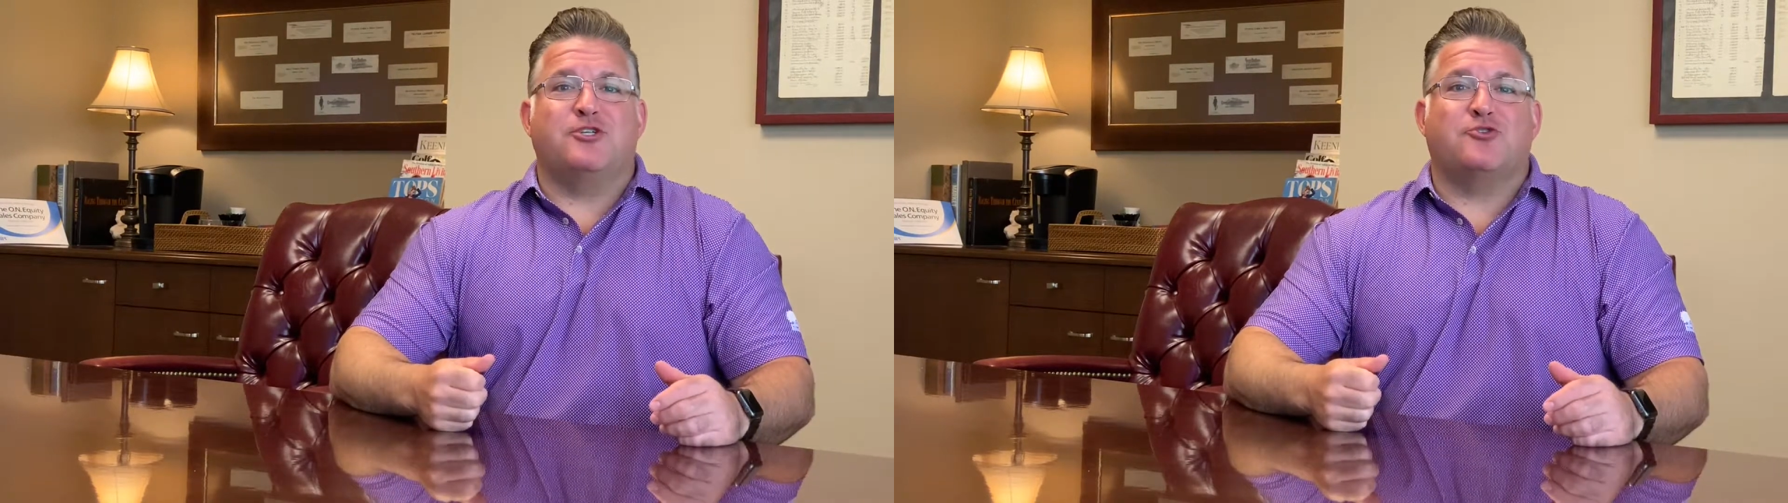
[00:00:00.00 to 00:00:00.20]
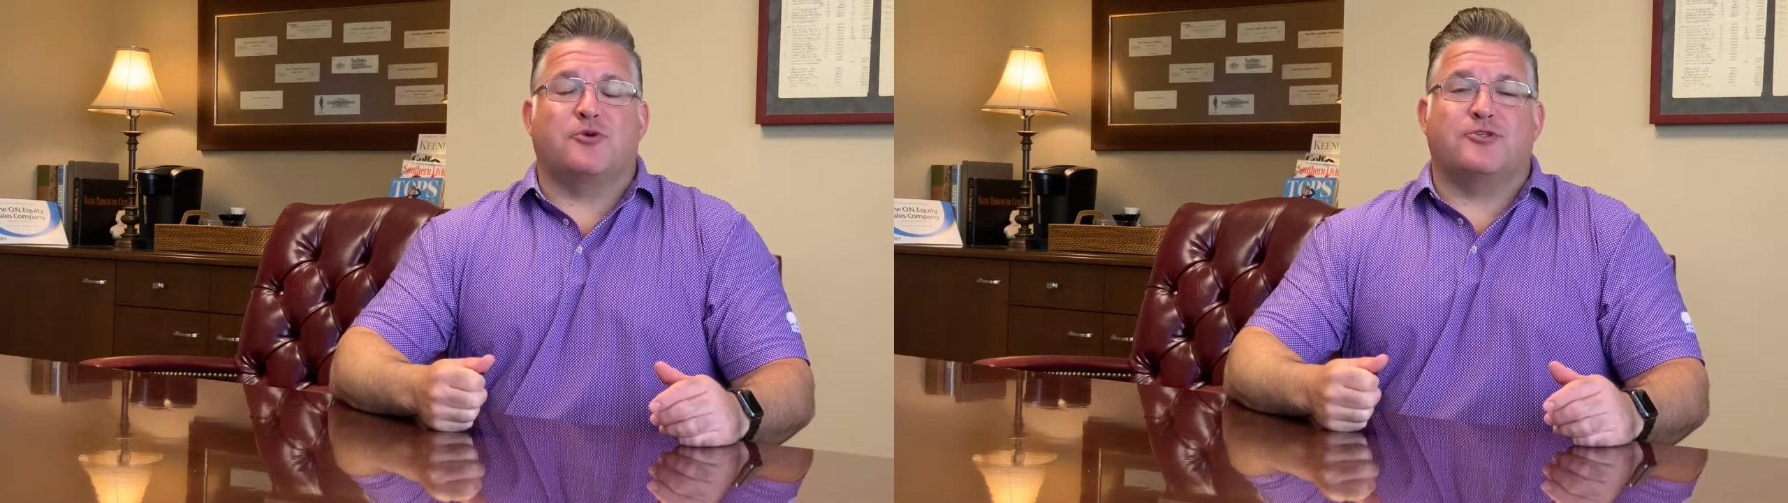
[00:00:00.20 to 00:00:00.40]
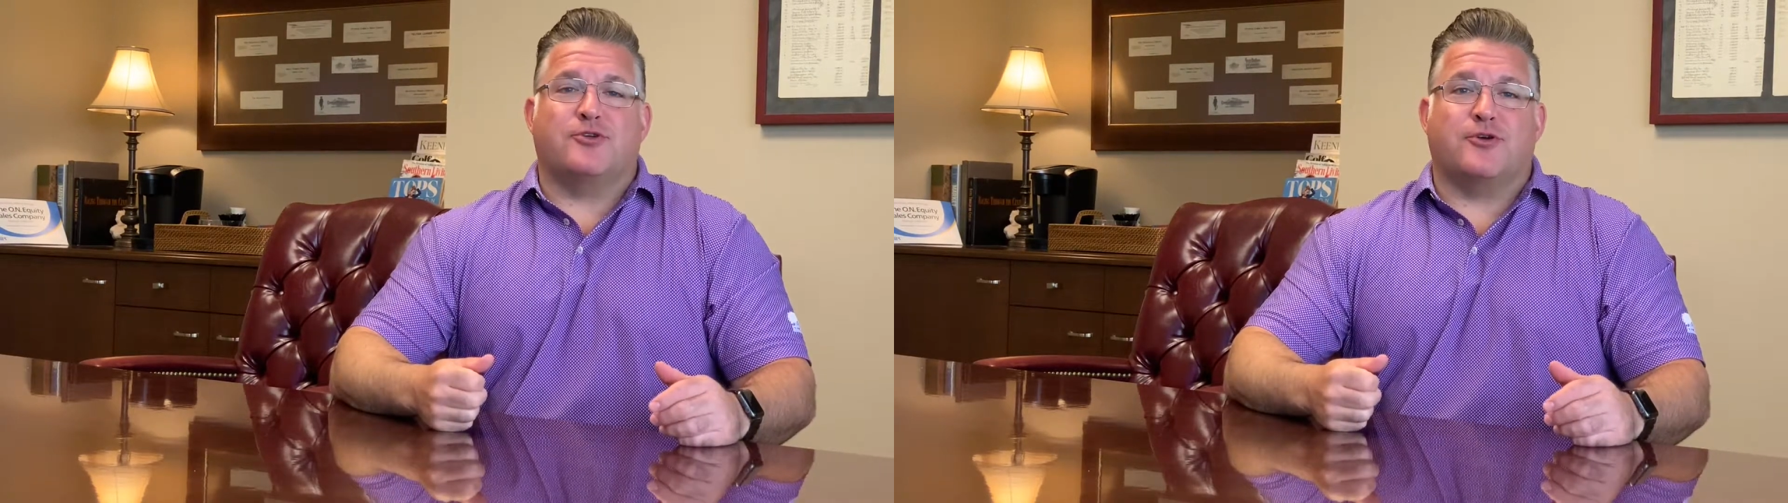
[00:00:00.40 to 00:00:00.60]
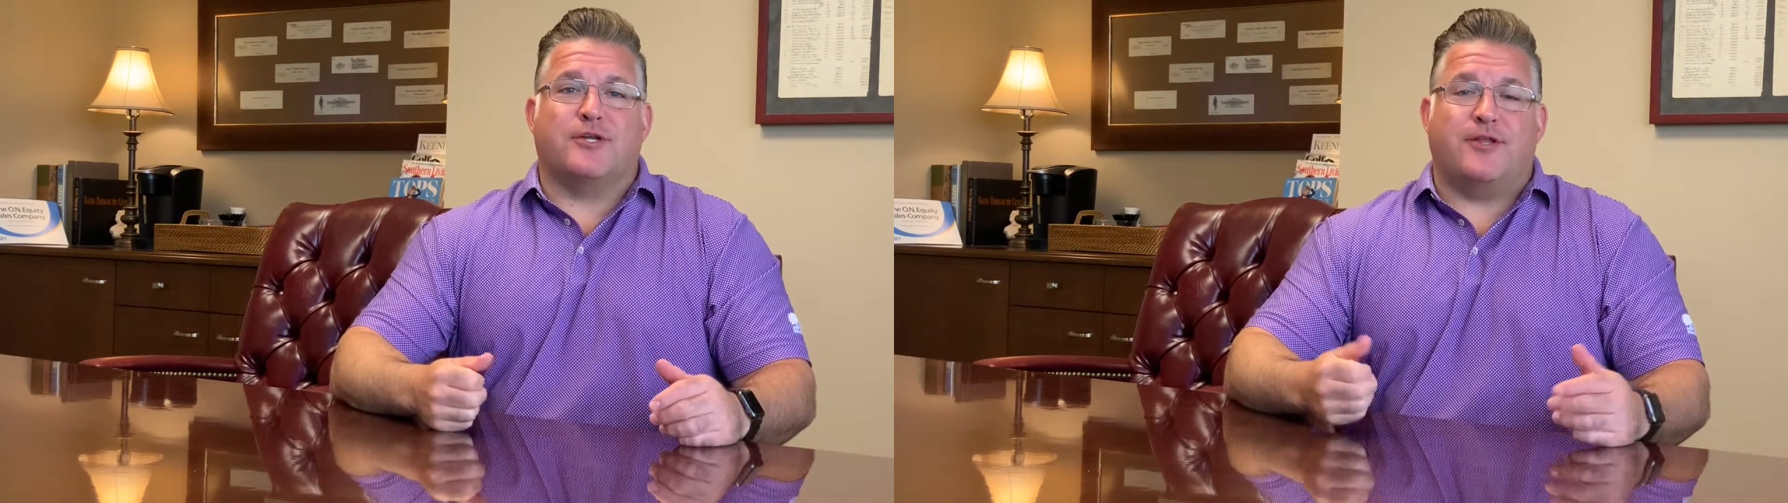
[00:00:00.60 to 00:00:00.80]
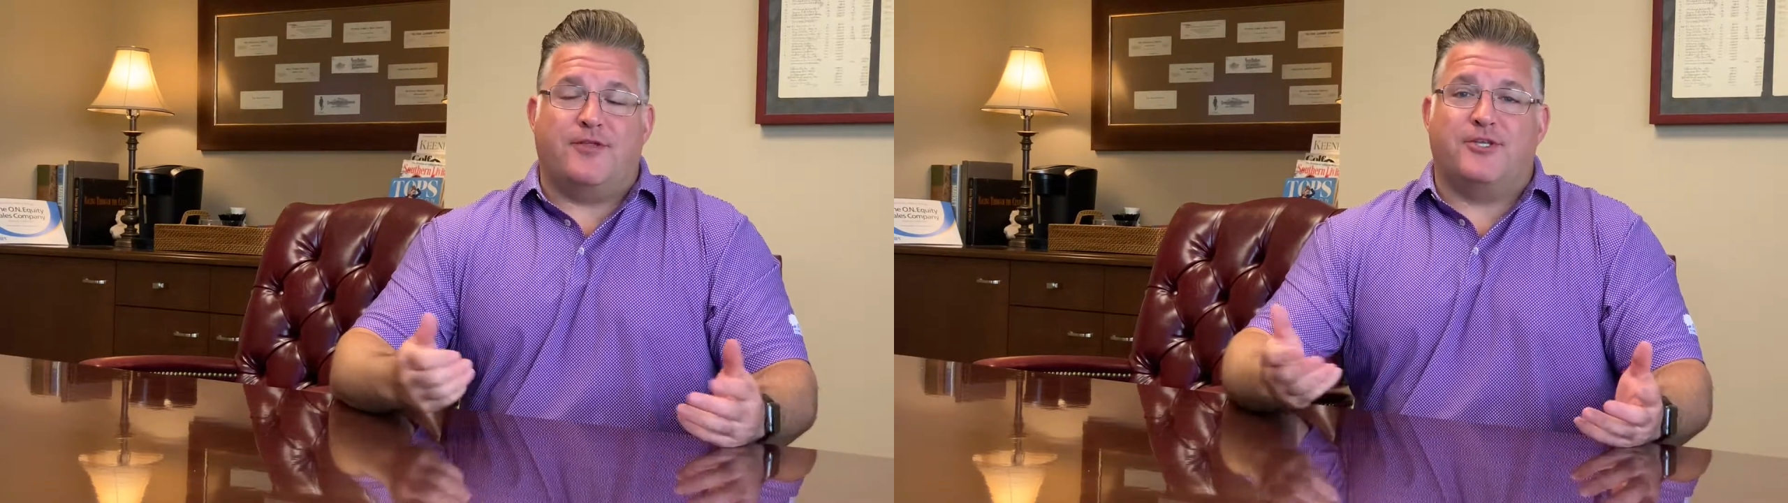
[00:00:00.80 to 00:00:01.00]

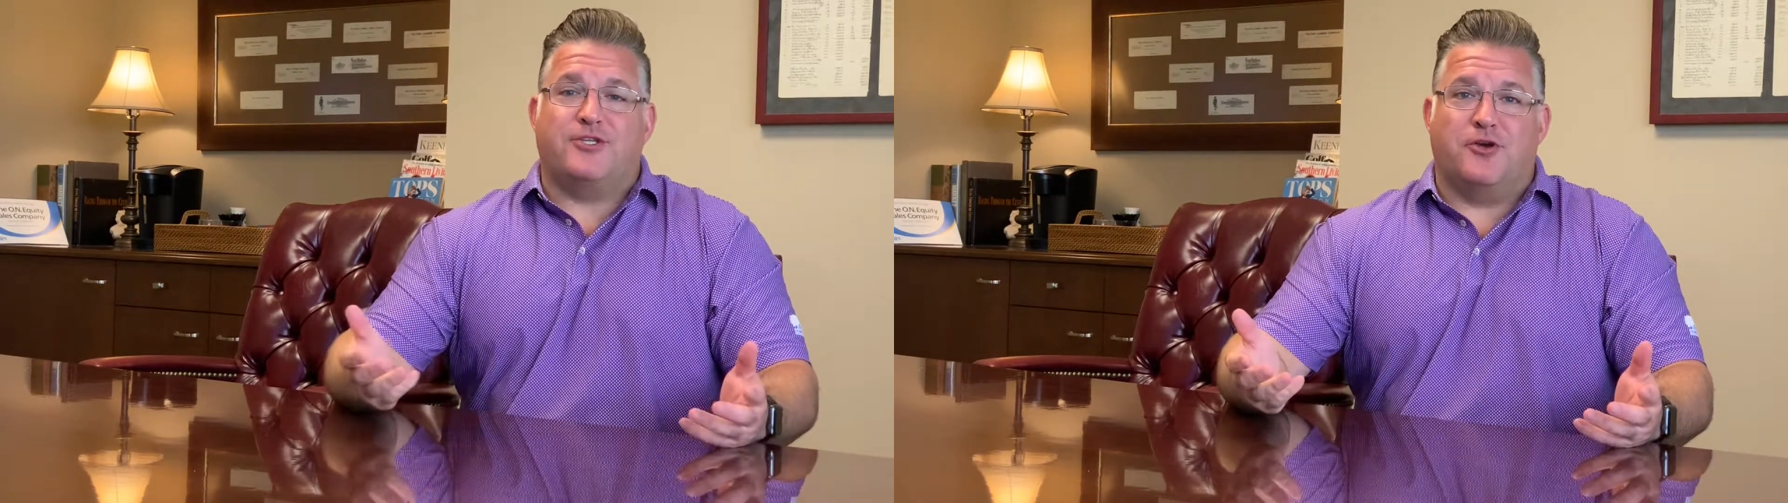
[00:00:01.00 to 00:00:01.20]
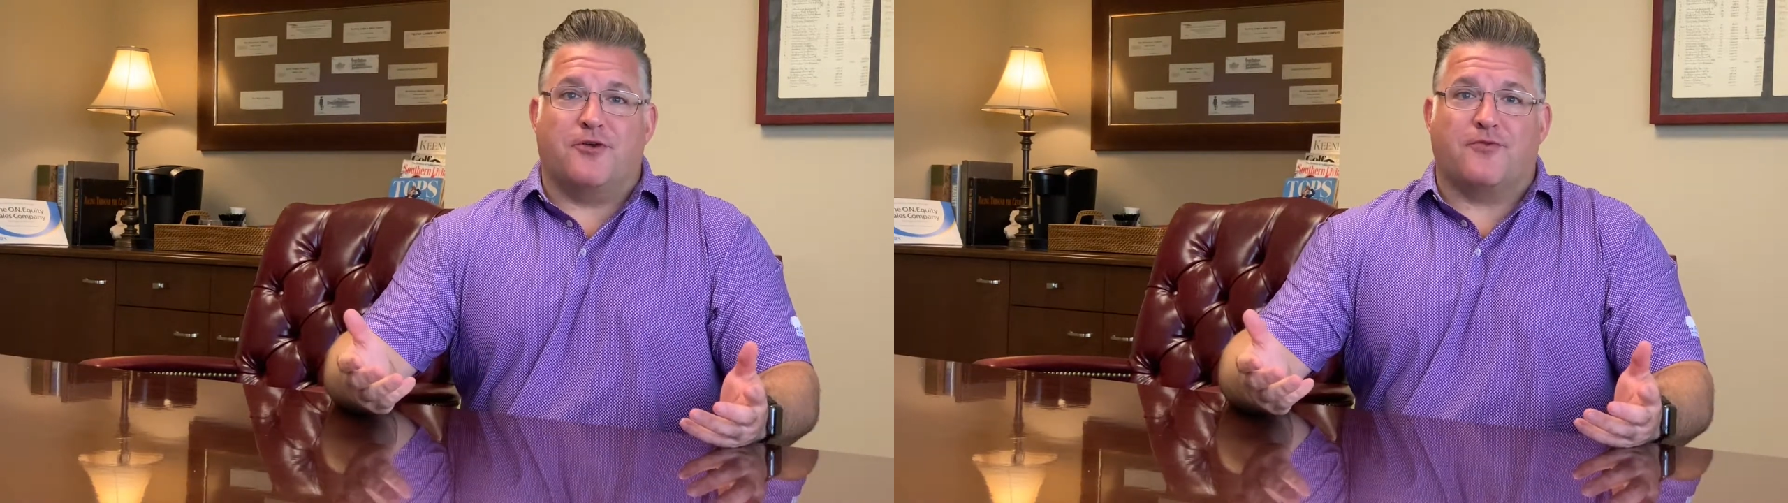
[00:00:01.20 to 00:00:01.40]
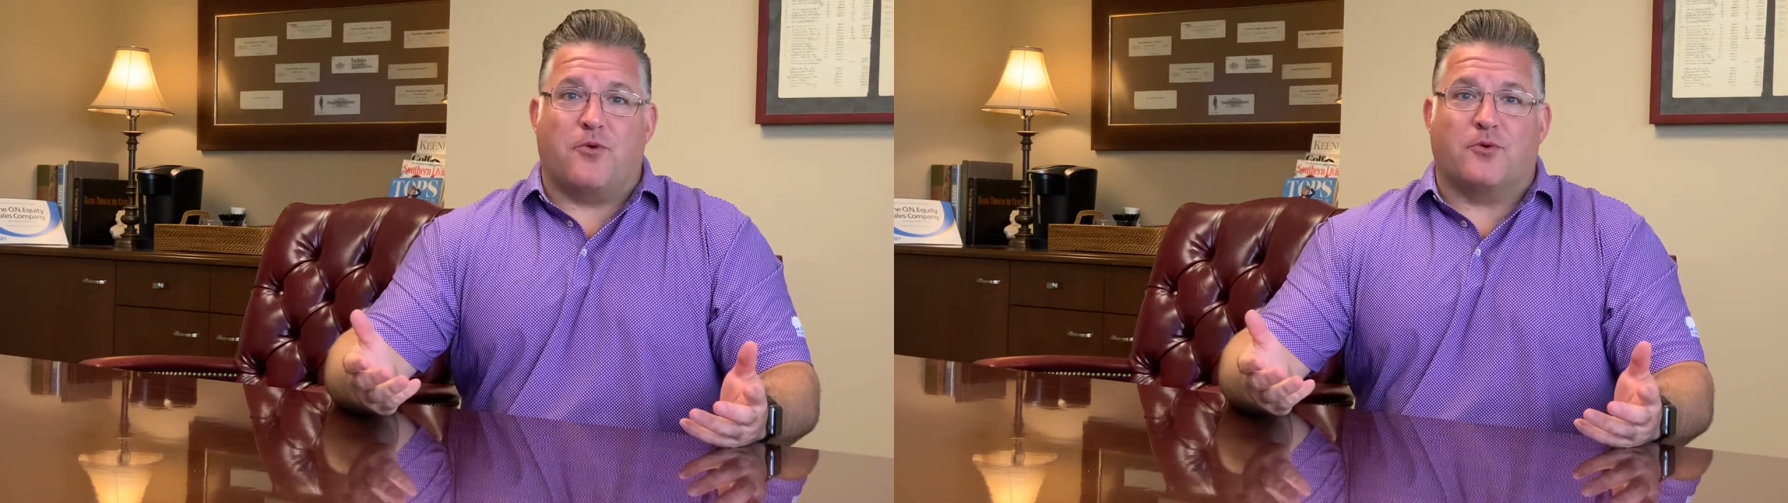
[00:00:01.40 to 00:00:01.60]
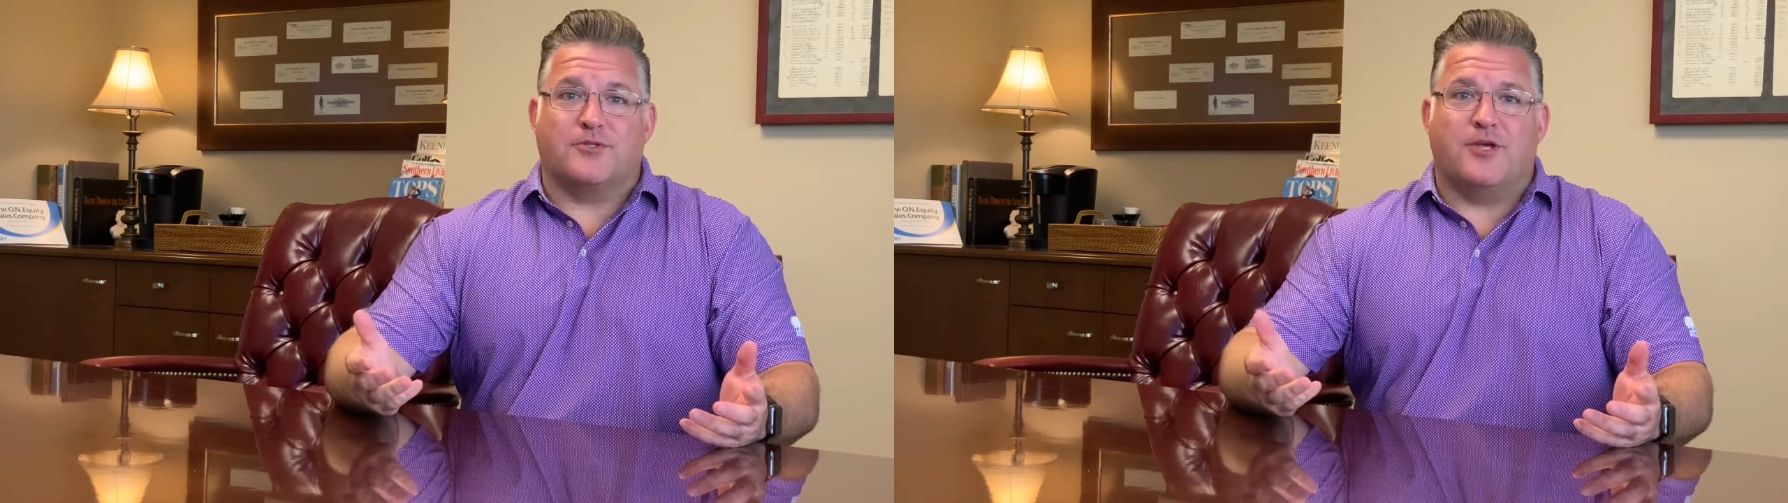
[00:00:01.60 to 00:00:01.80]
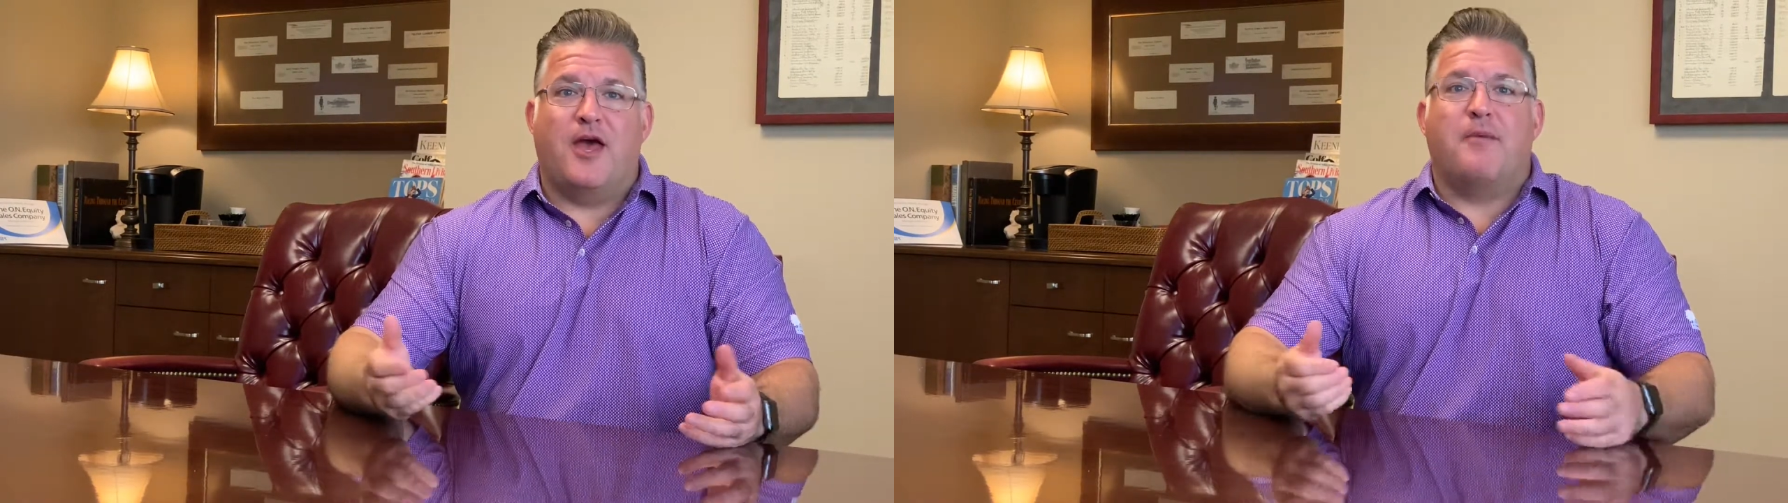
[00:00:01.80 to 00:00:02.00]
short-circuited this year, of course,